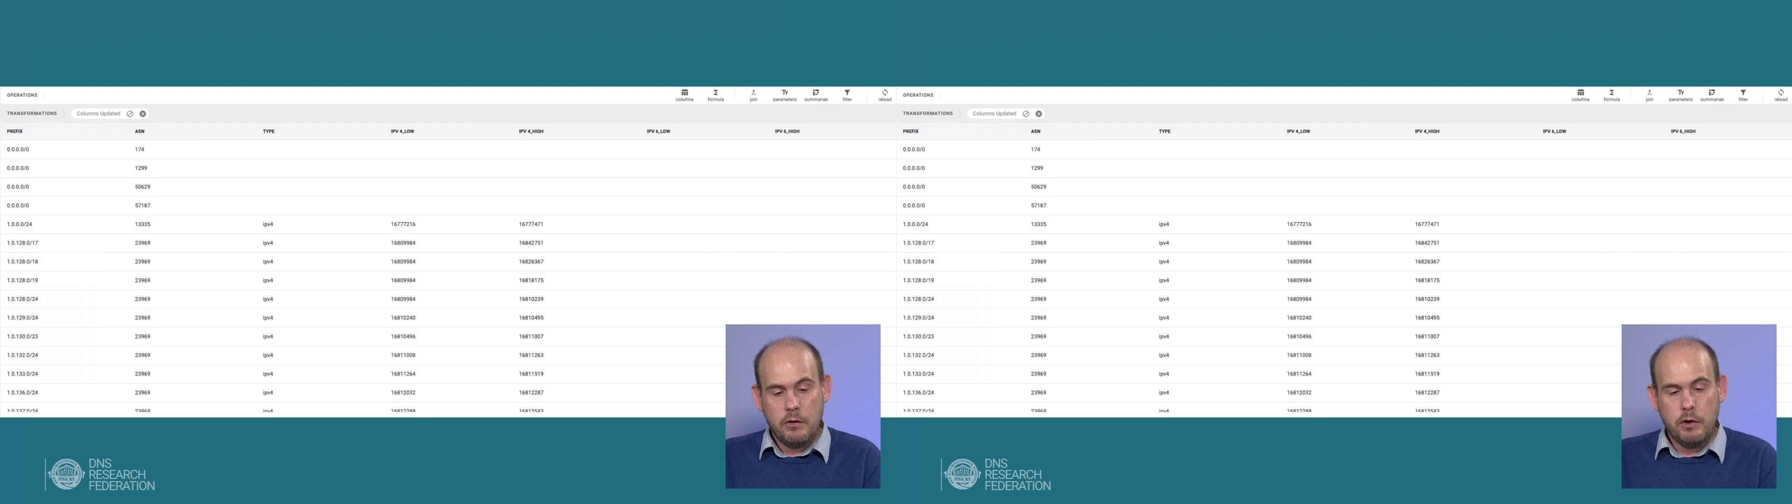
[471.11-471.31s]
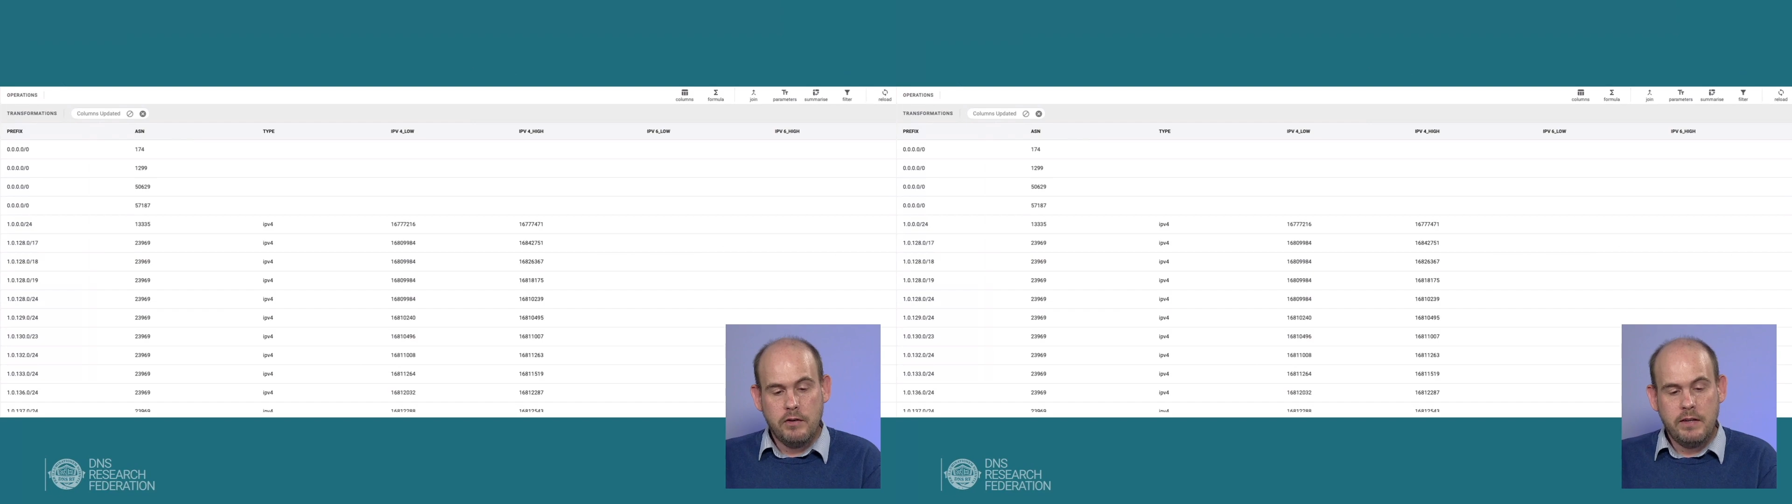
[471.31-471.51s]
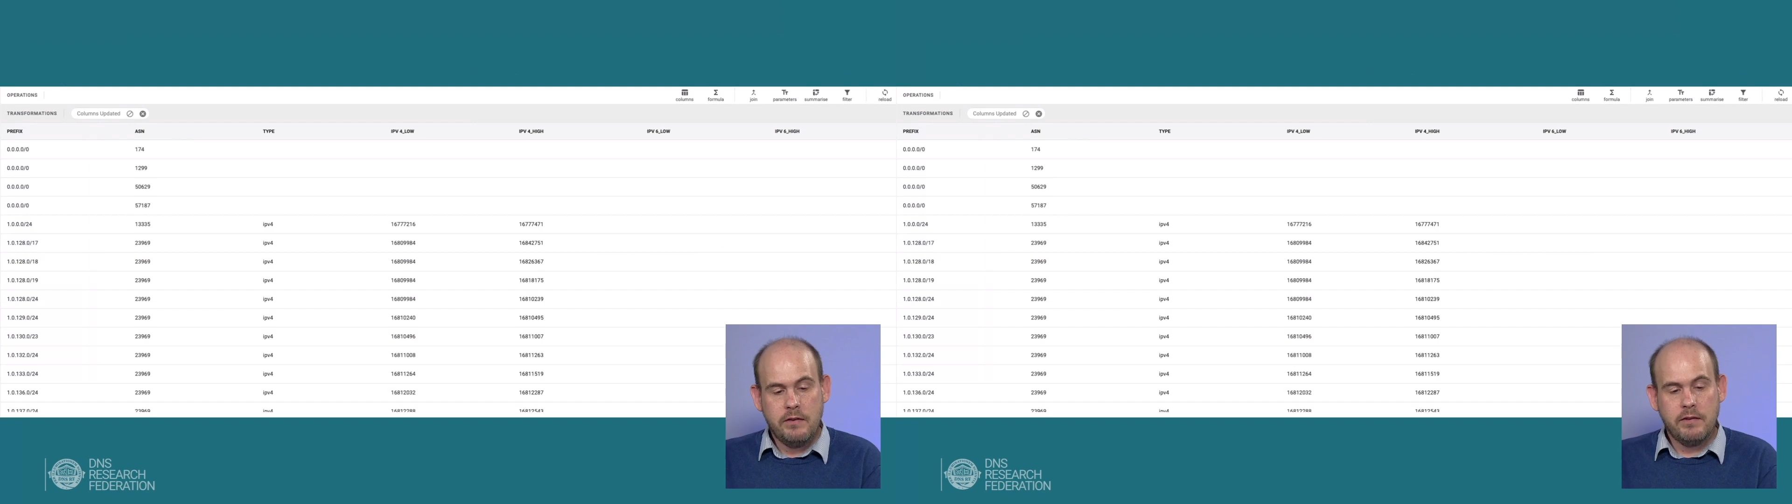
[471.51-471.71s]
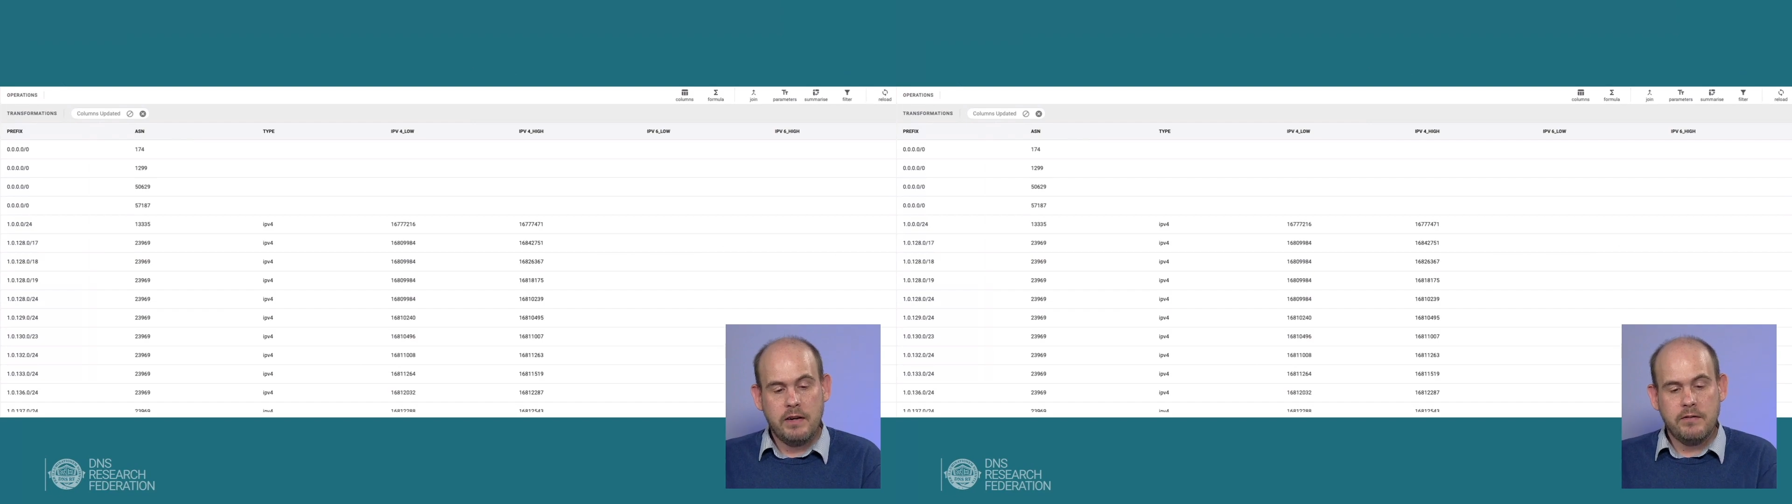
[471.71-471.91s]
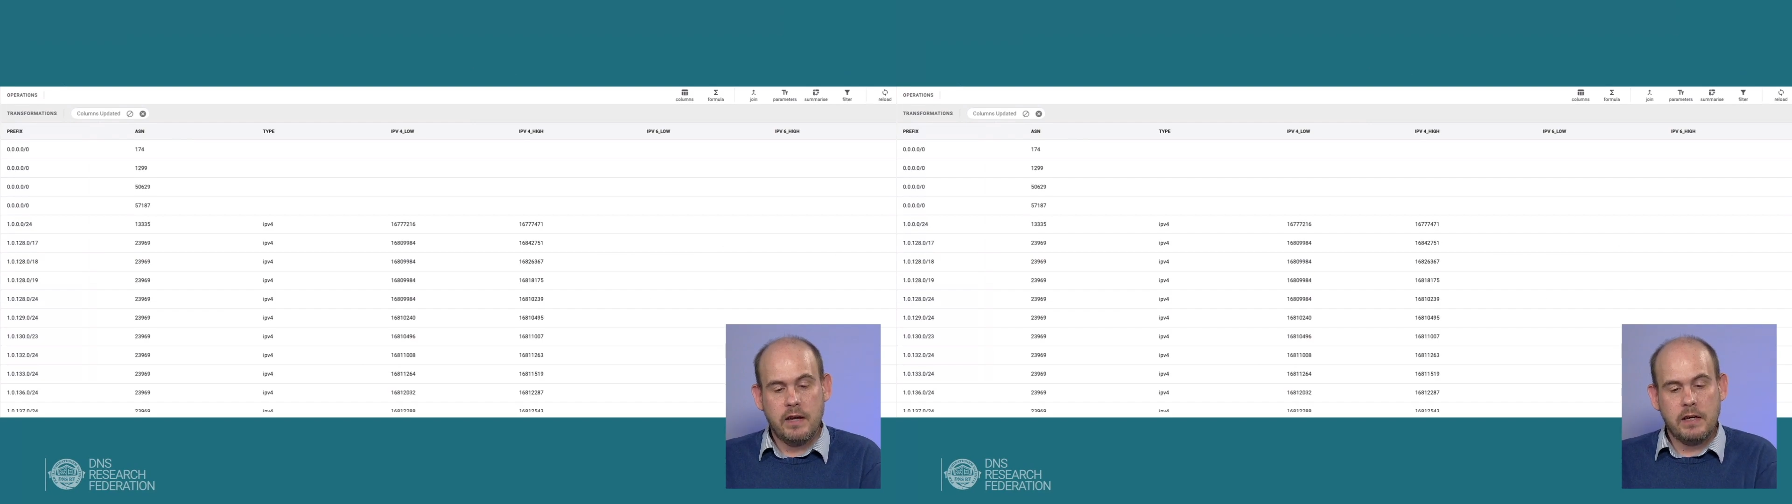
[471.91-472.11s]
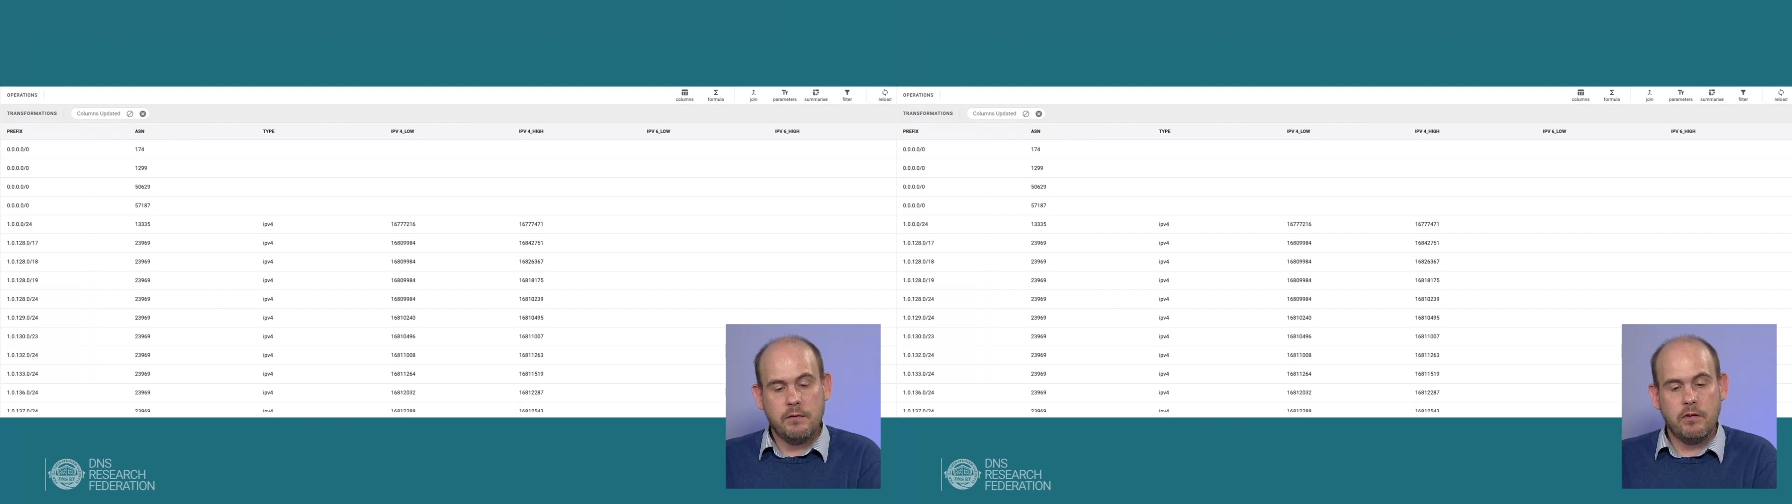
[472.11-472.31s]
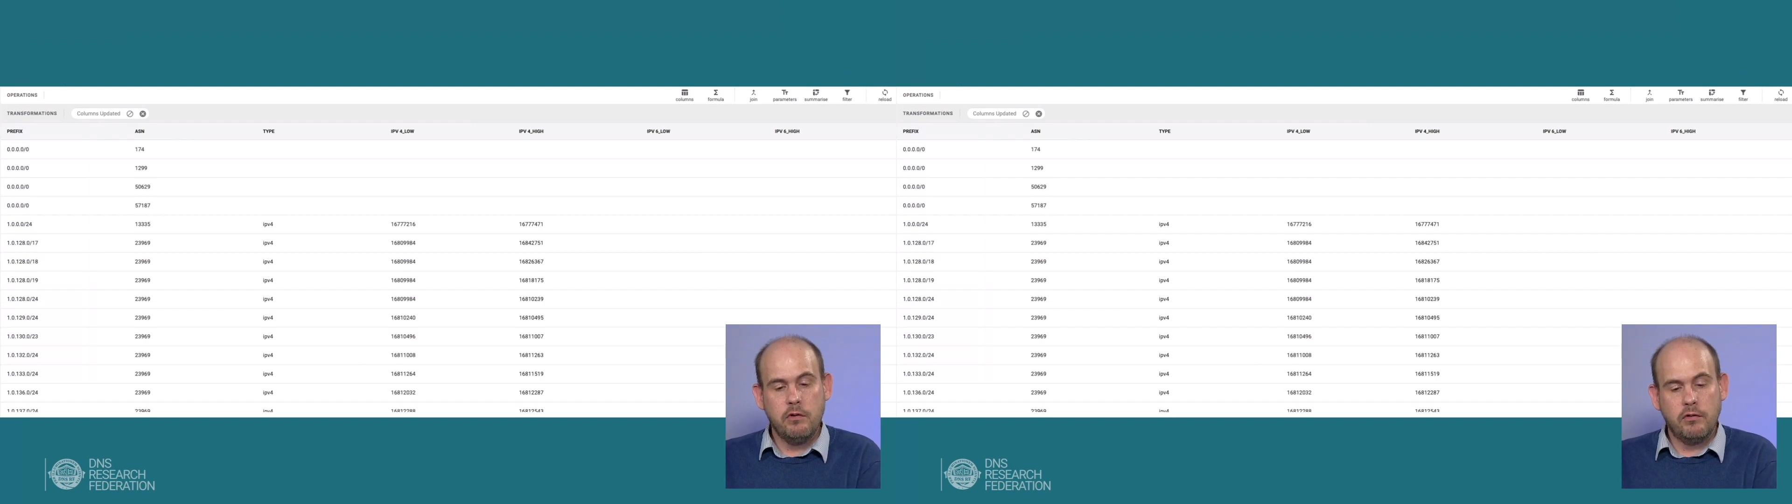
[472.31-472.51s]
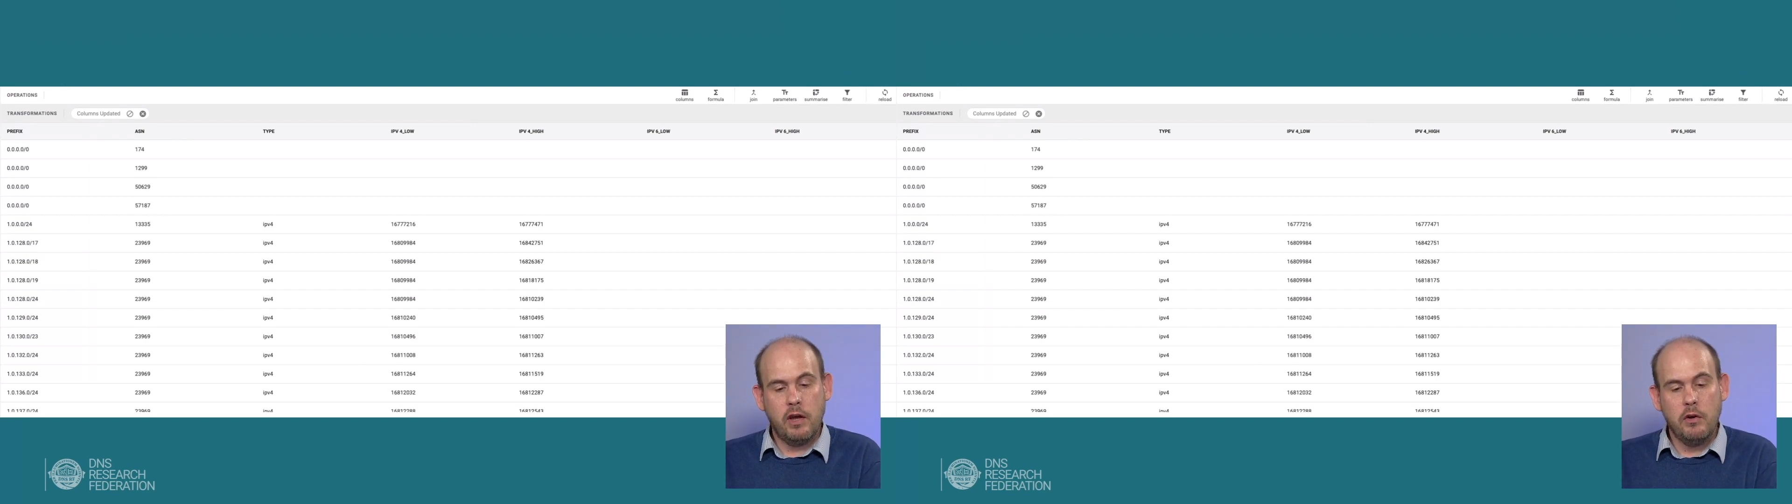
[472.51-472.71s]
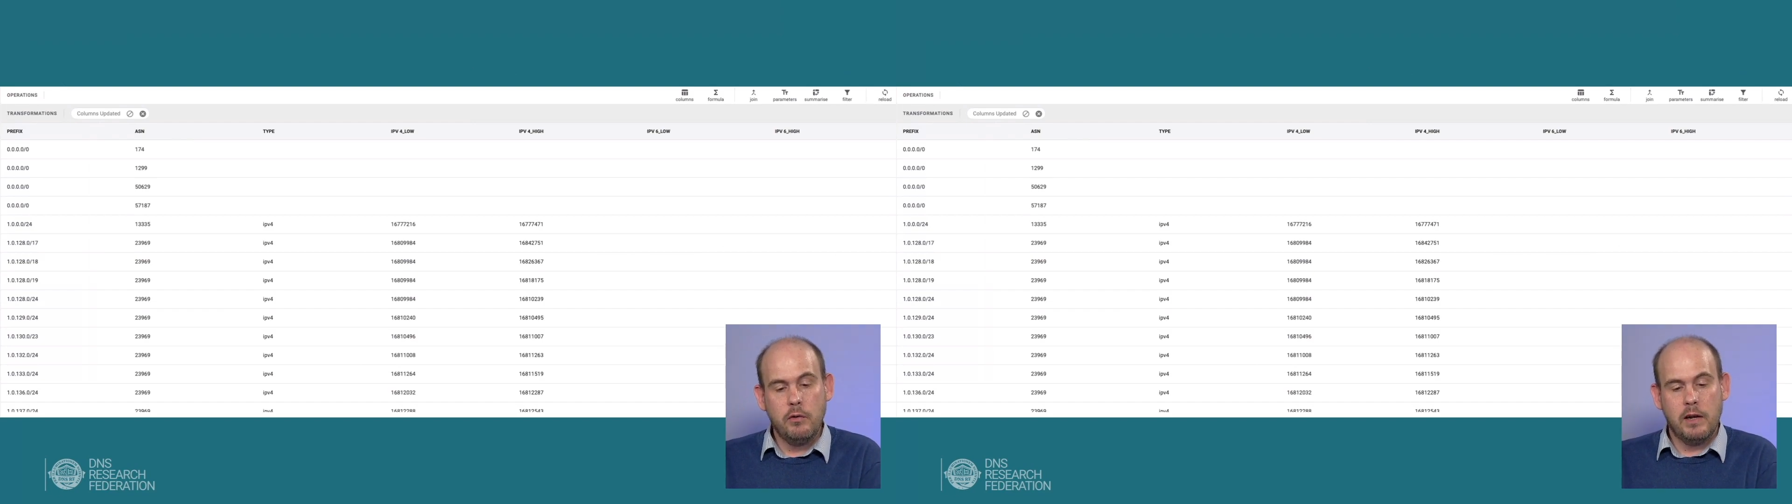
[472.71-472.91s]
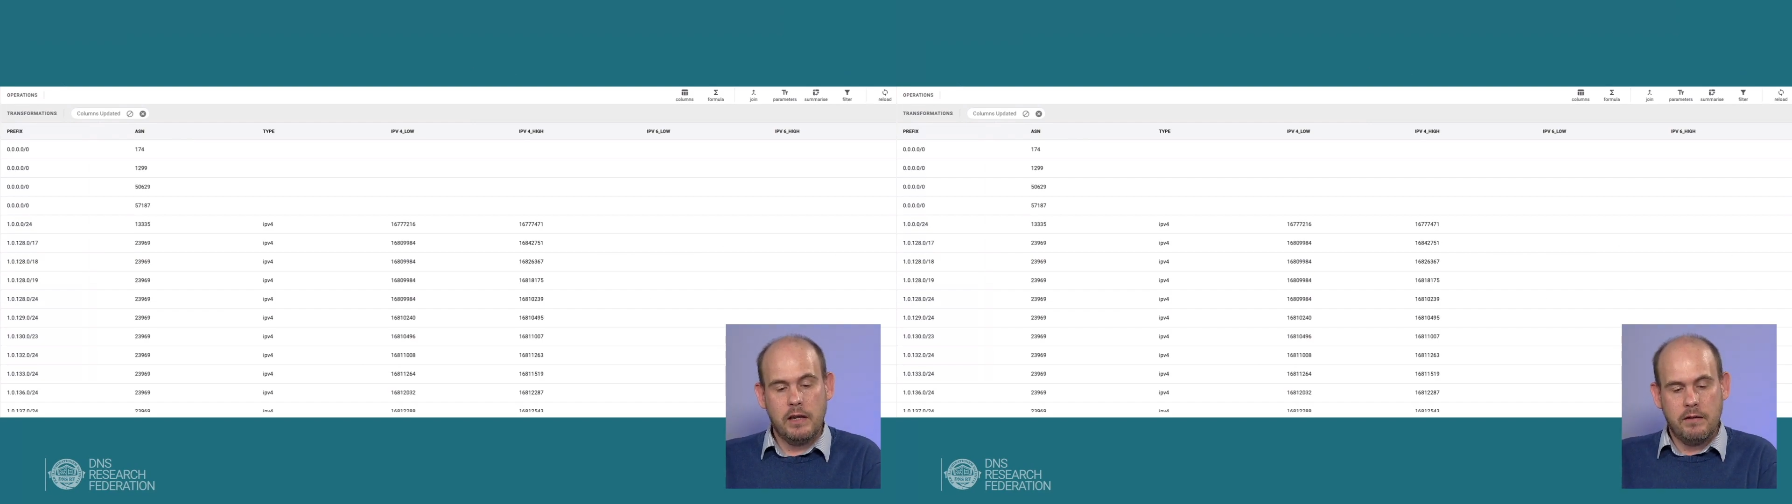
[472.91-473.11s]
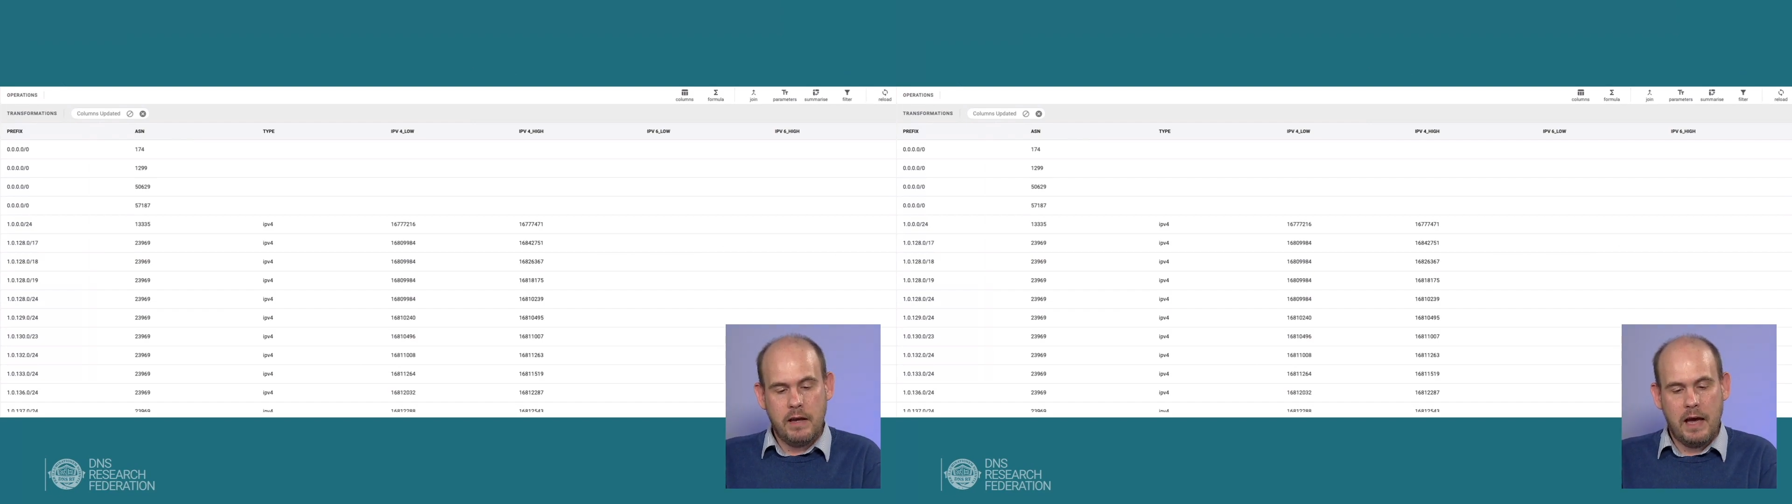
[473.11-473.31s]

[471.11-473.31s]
You can see this data set gives us not only the